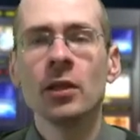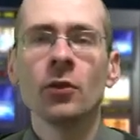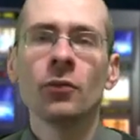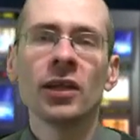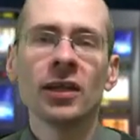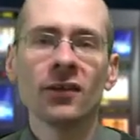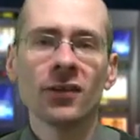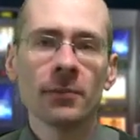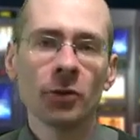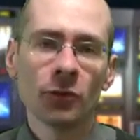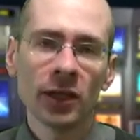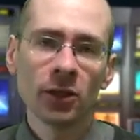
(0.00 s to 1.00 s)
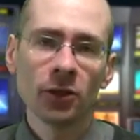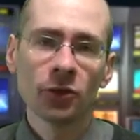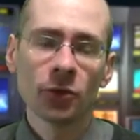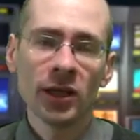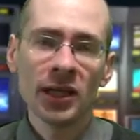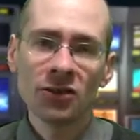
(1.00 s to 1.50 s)
We can examine
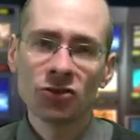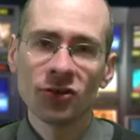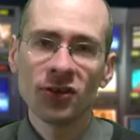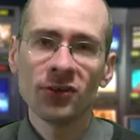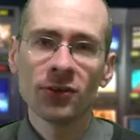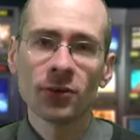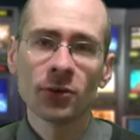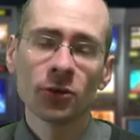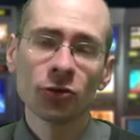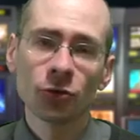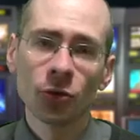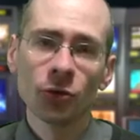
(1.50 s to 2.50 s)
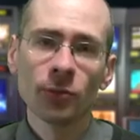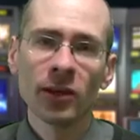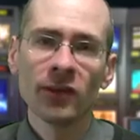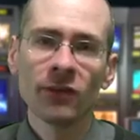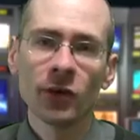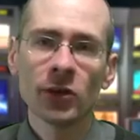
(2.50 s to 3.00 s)
regulatory agencies that are controlled by
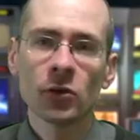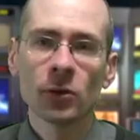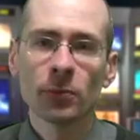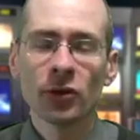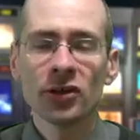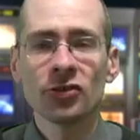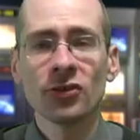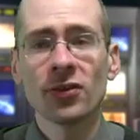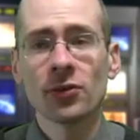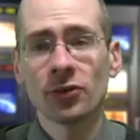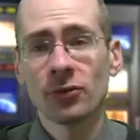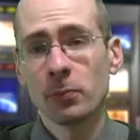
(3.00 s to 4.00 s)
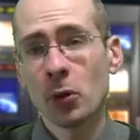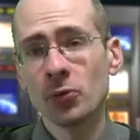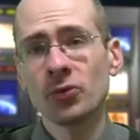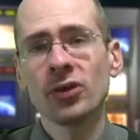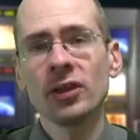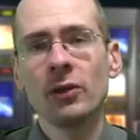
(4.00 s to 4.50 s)
the very corporations they are
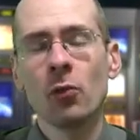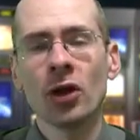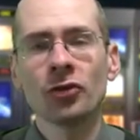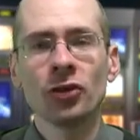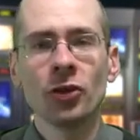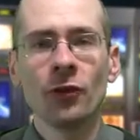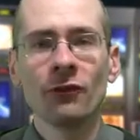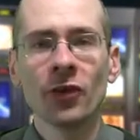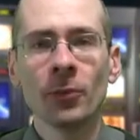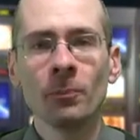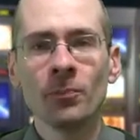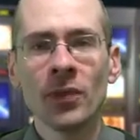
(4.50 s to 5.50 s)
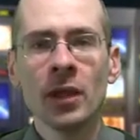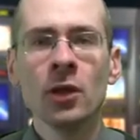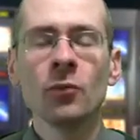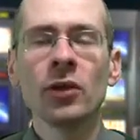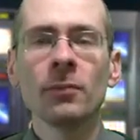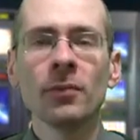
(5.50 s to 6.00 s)
supposedly watching over.
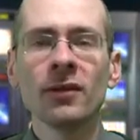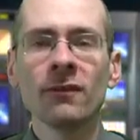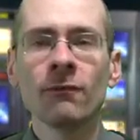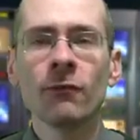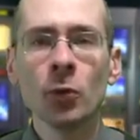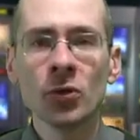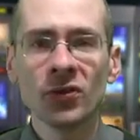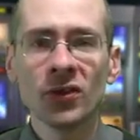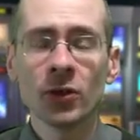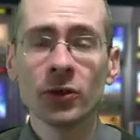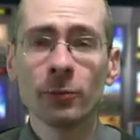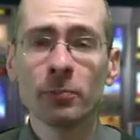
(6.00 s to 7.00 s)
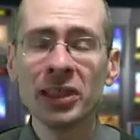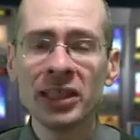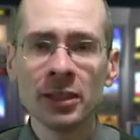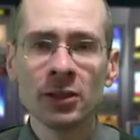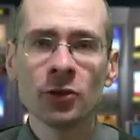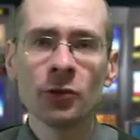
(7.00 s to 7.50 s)
We can begin focusing on
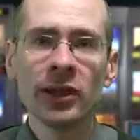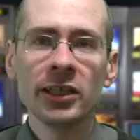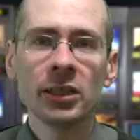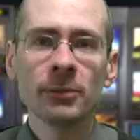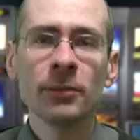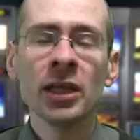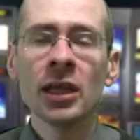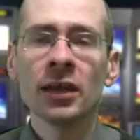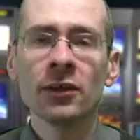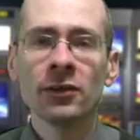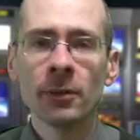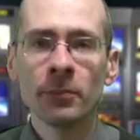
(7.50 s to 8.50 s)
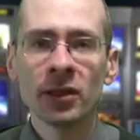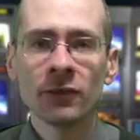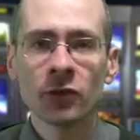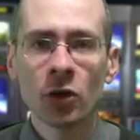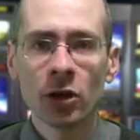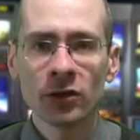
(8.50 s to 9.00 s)
depleted uranium and the dumping of
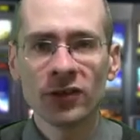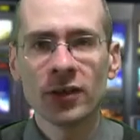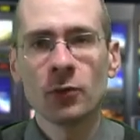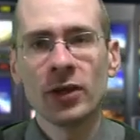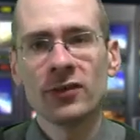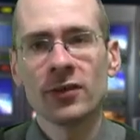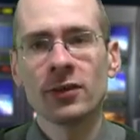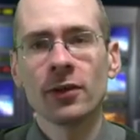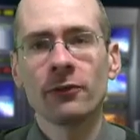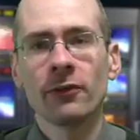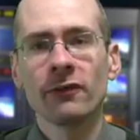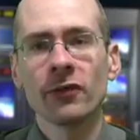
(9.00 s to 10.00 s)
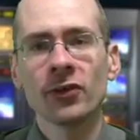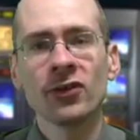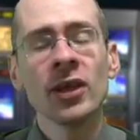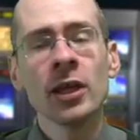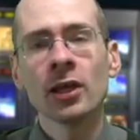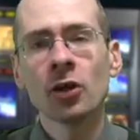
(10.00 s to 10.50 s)
toxic waste into the rivers
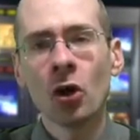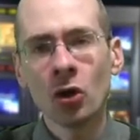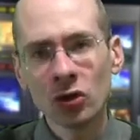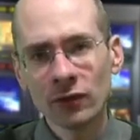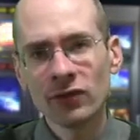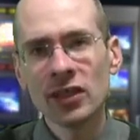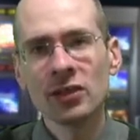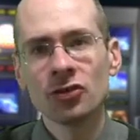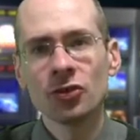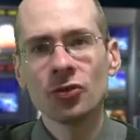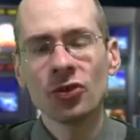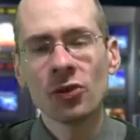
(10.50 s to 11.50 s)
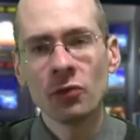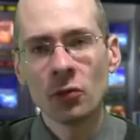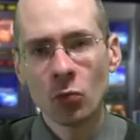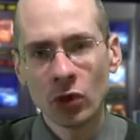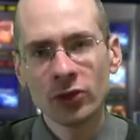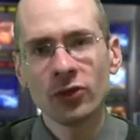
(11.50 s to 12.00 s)
and all of the issues that we
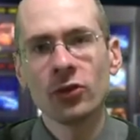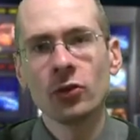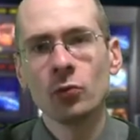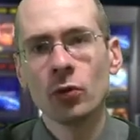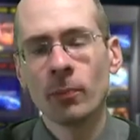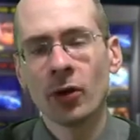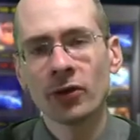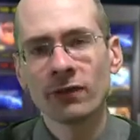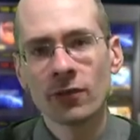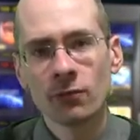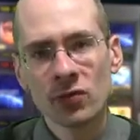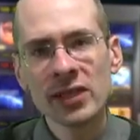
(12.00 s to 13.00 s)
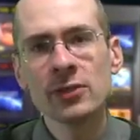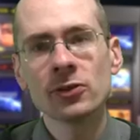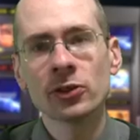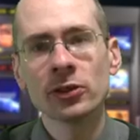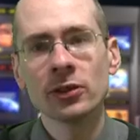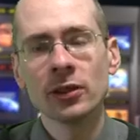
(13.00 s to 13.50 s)
once knew were part of the
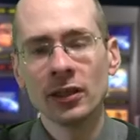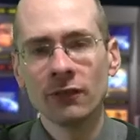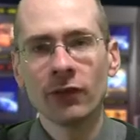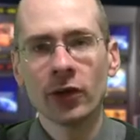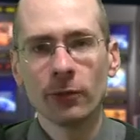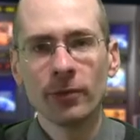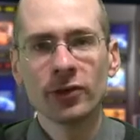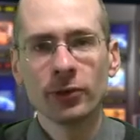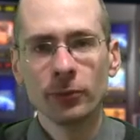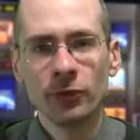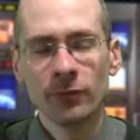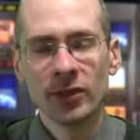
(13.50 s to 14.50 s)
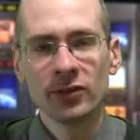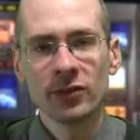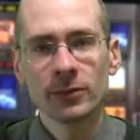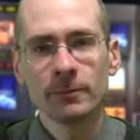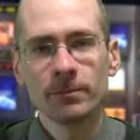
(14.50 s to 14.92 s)
real environmental movement.